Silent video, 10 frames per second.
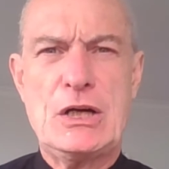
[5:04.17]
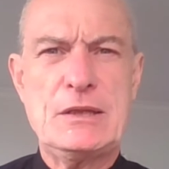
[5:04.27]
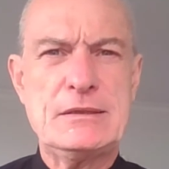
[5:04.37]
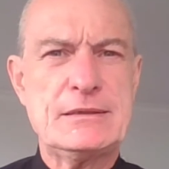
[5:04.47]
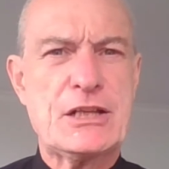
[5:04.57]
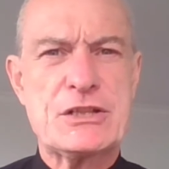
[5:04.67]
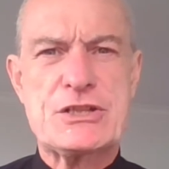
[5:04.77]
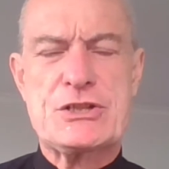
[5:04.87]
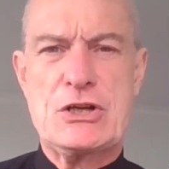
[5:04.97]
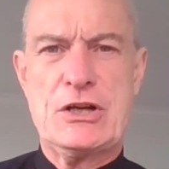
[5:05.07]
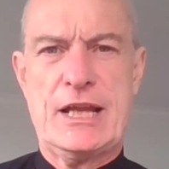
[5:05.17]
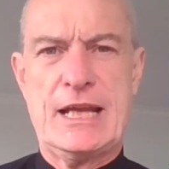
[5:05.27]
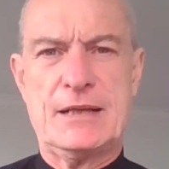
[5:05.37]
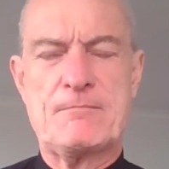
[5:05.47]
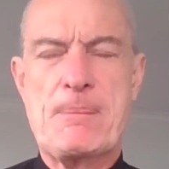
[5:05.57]

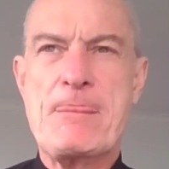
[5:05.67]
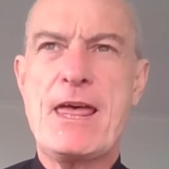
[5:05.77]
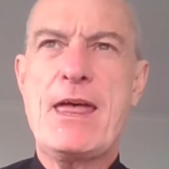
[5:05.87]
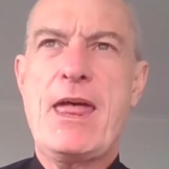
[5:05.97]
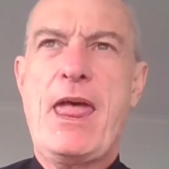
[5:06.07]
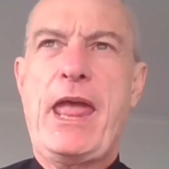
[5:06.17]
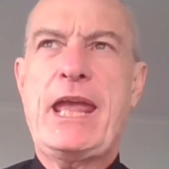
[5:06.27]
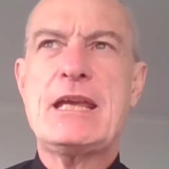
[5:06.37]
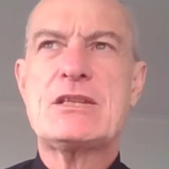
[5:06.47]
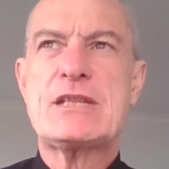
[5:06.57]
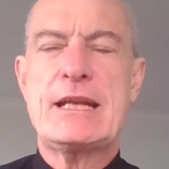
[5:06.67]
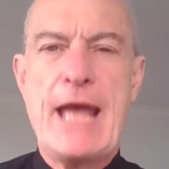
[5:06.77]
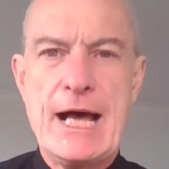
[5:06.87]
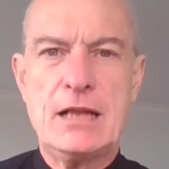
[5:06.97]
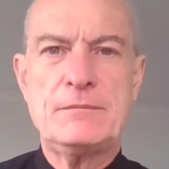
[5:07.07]
concerning. He said,
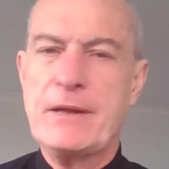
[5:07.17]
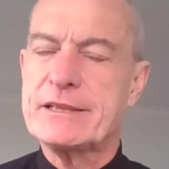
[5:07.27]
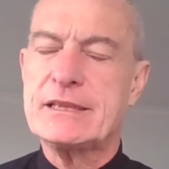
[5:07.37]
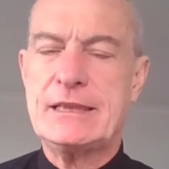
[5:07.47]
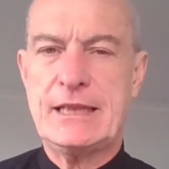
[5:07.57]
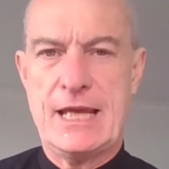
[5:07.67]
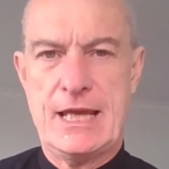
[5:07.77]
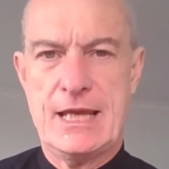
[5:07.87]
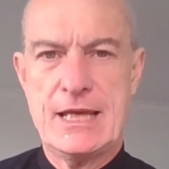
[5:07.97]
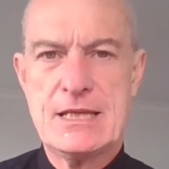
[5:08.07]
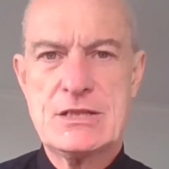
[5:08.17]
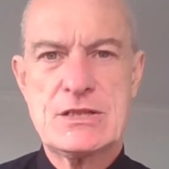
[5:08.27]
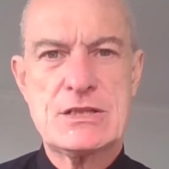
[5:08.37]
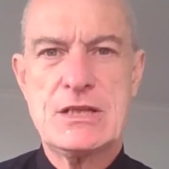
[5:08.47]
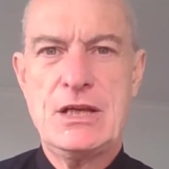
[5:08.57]
Al, I said,
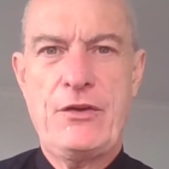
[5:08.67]
yes.